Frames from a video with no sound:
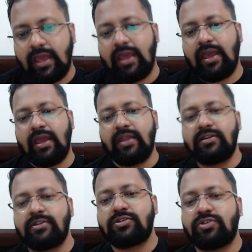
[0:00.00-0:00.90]

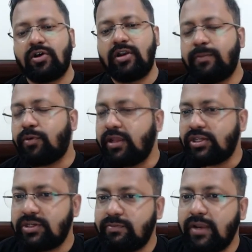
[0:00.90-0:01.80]
and solid
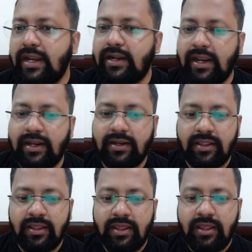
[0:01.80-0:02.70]
potassium nitrite.
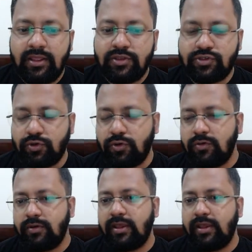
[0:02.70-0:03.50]
So